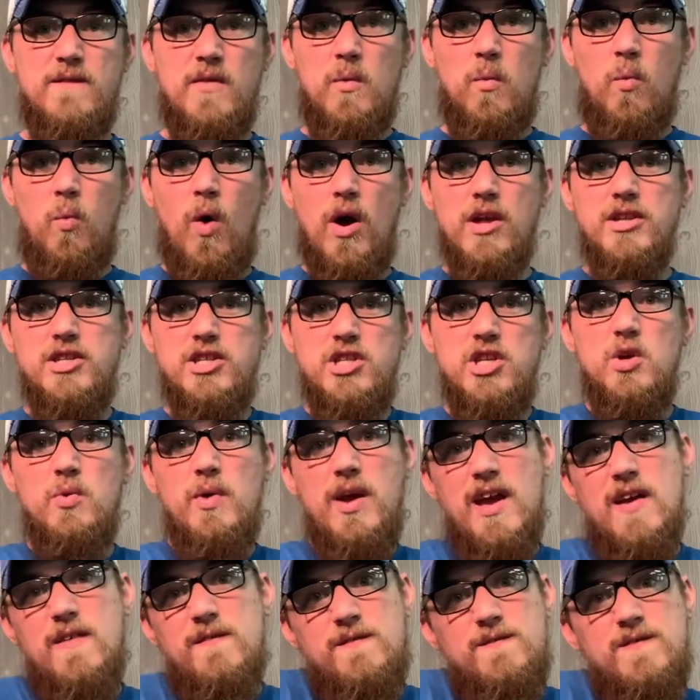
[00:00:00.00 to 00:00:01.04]
once you
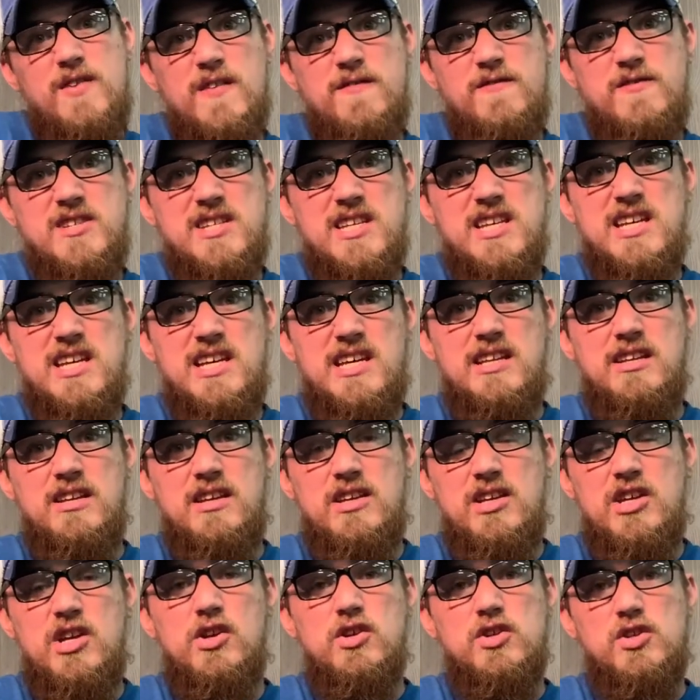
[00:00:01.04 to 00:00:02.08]
hit
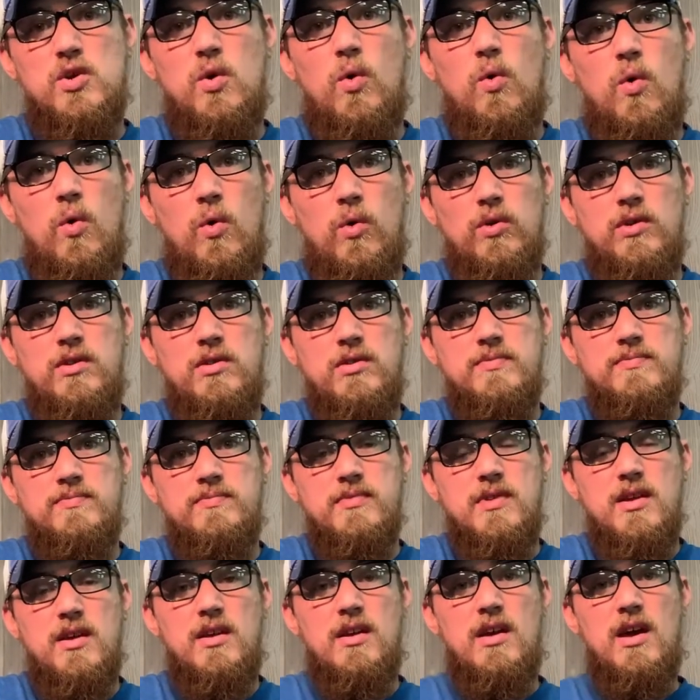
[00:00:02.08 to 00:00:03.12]
15 years old
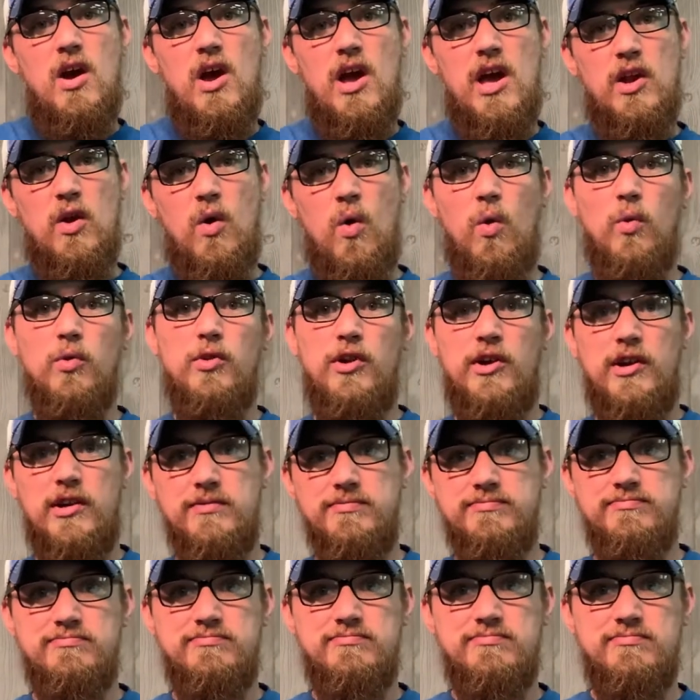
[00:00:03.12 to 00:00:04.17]
and older,
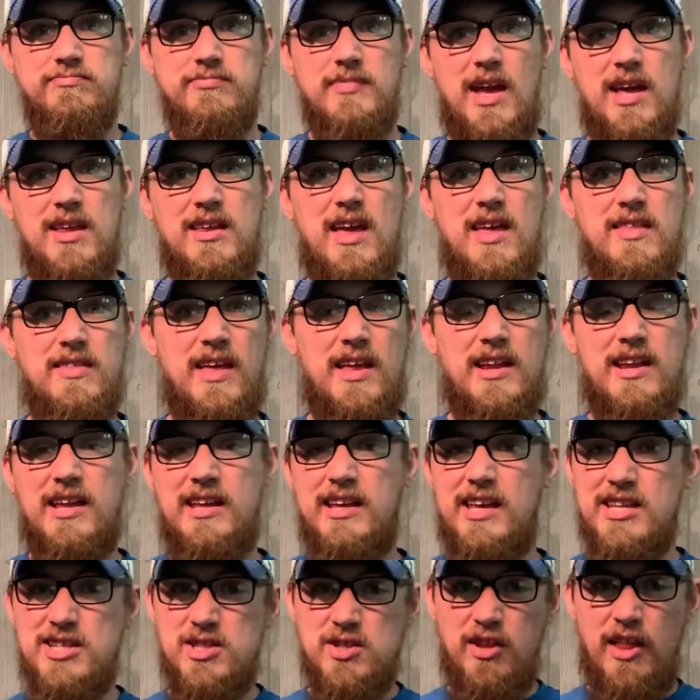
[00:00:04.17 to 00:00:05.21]
and
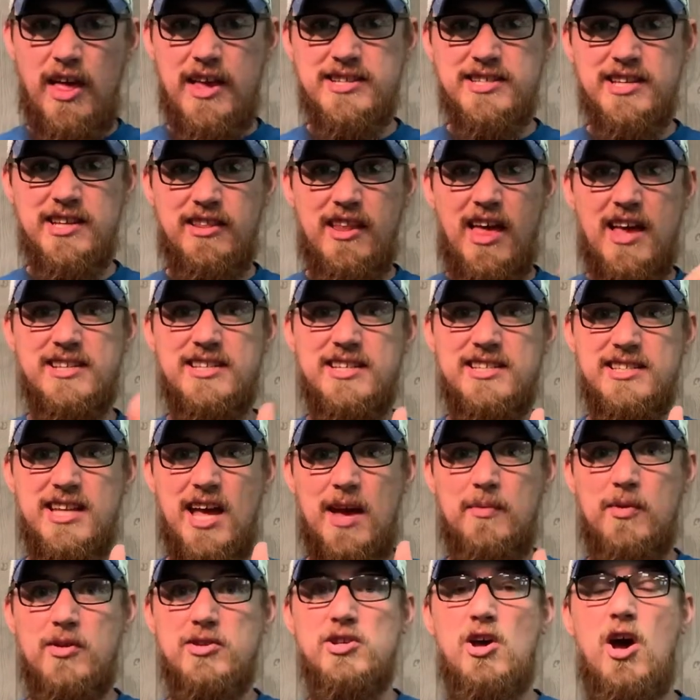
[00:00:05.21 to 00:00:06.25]
it gets less and less as
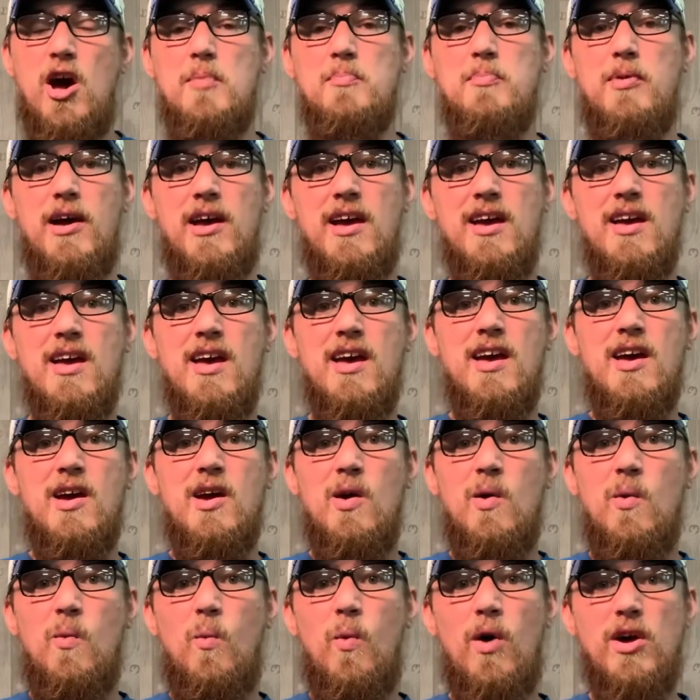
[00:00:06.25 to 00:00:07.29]
time goes on, but
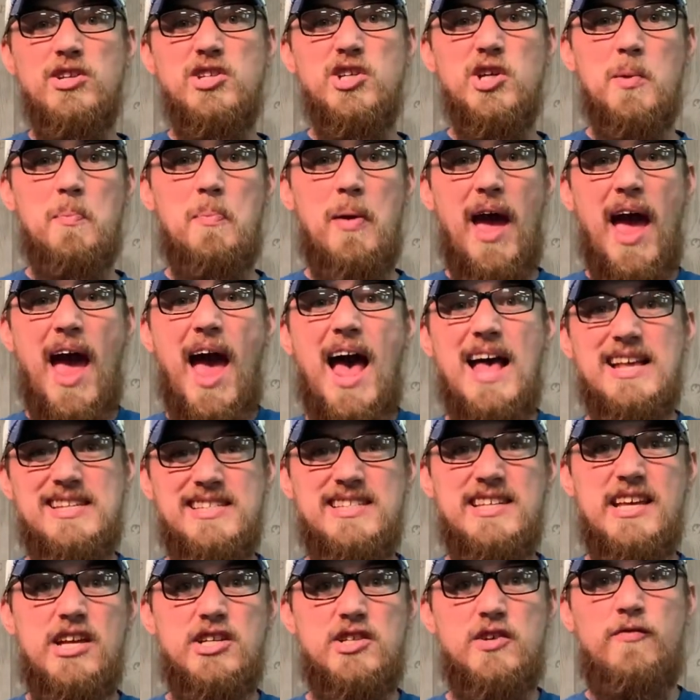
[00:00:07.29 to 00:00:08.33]
once you're past
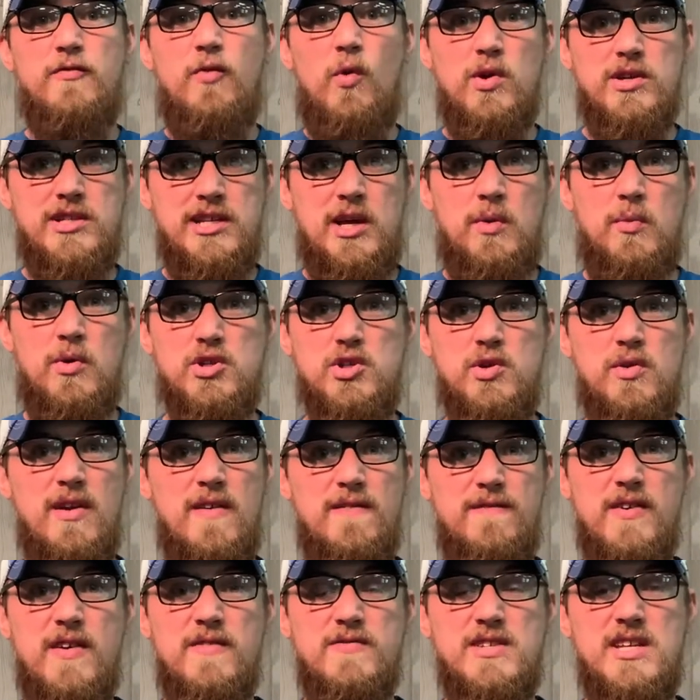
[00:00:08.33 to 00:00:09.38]
the age of 14, once you
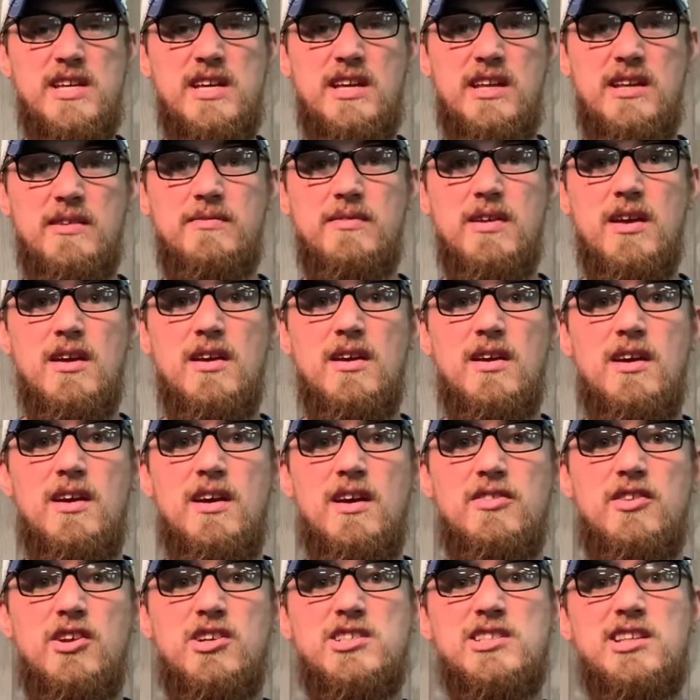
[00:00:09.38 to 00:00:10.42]
hit 15,
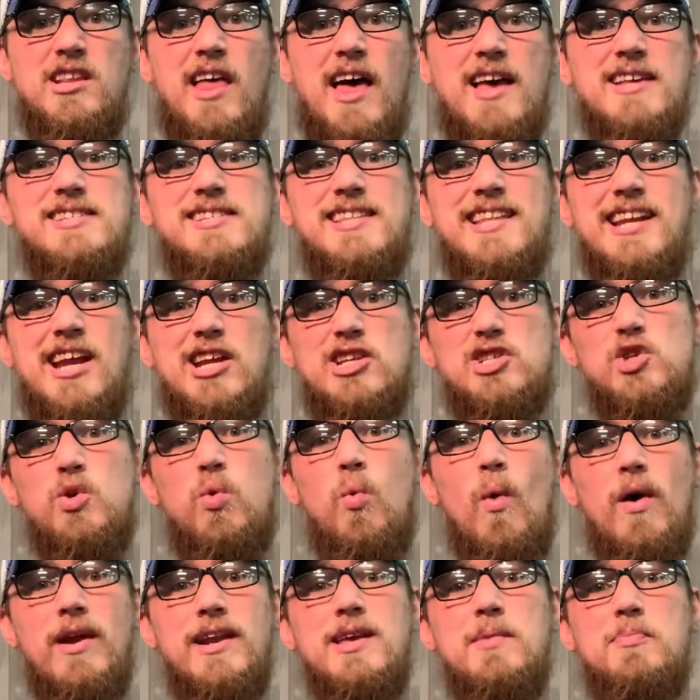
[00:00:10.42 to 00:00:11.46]
there's less than a
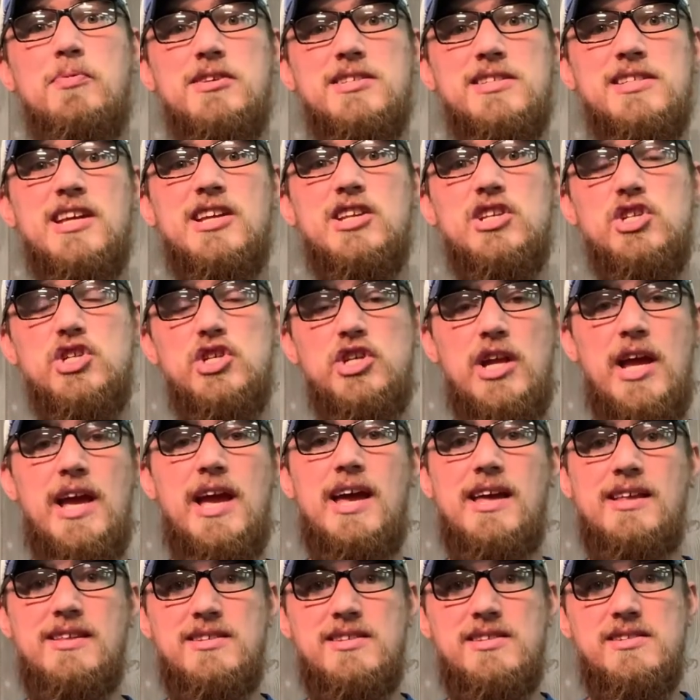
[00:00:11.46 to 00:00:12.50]
20%
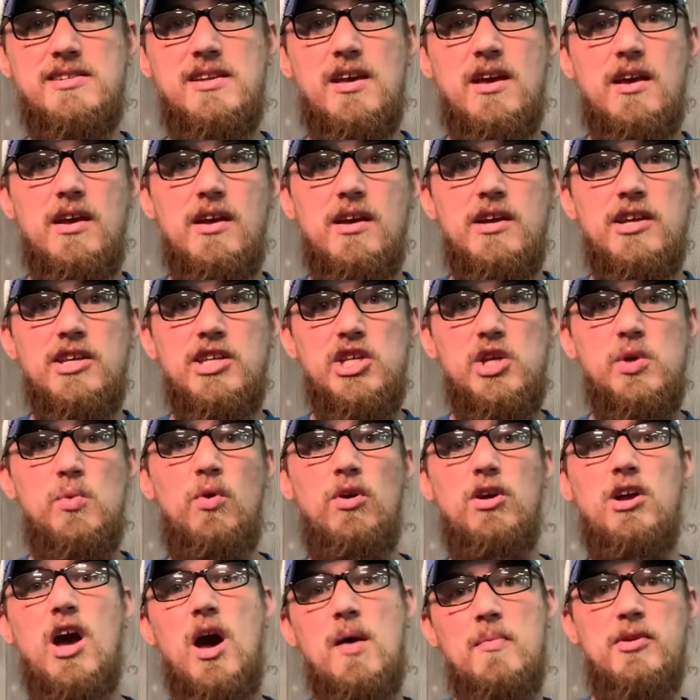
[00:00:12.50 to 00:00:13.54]
chance you
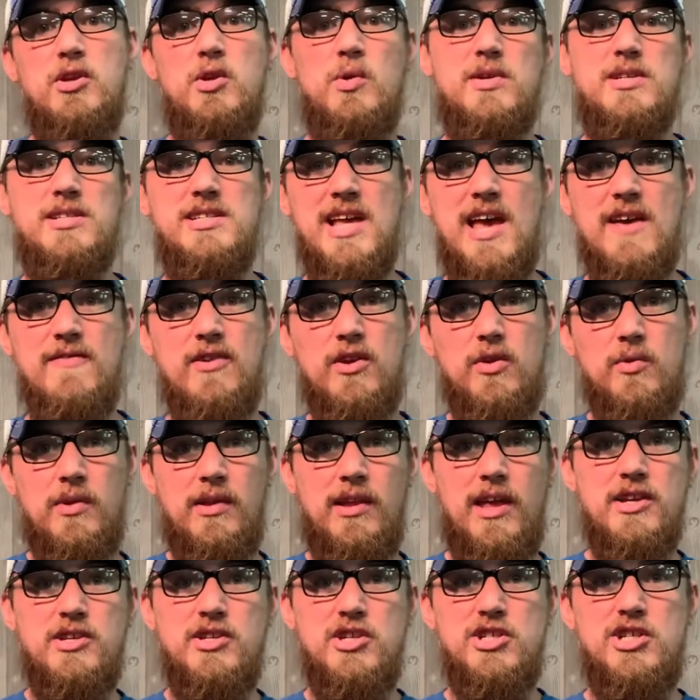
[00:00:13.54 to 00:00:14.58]
will come into a saving
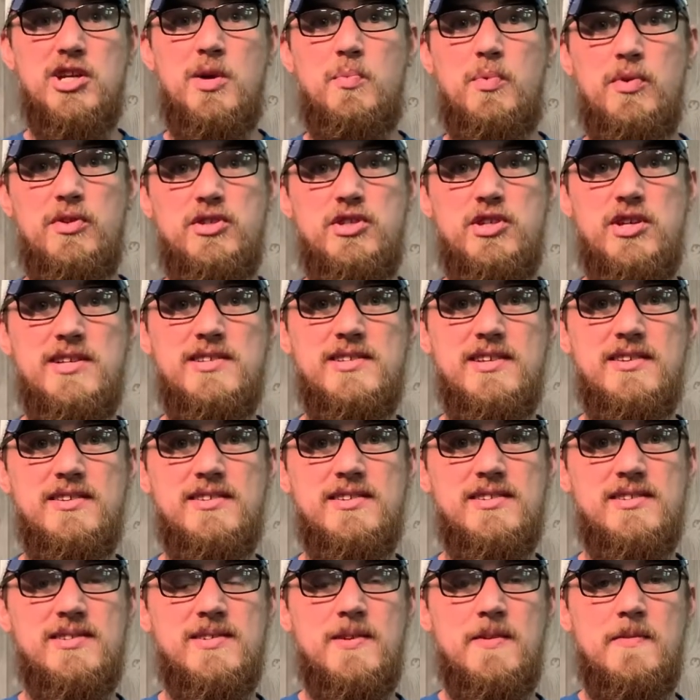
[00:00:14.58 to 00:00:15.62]
relationship with
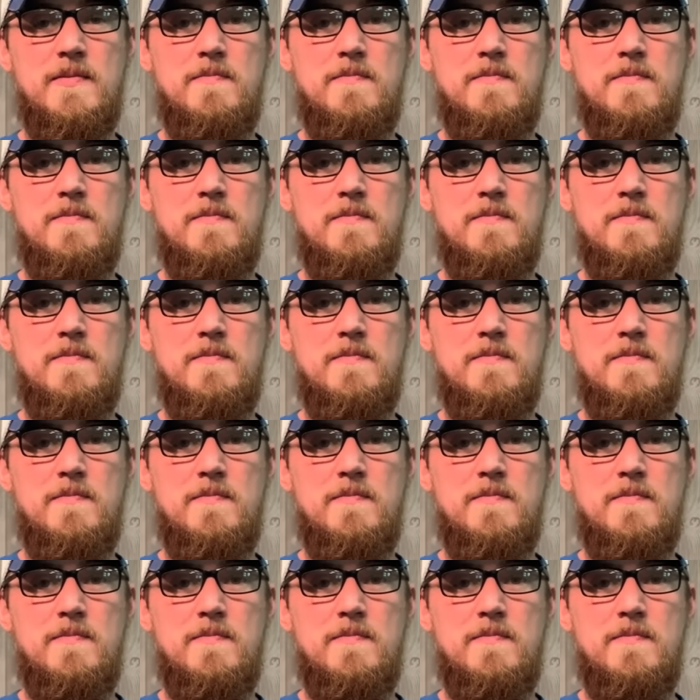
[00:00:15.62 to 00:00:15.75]
Jesus.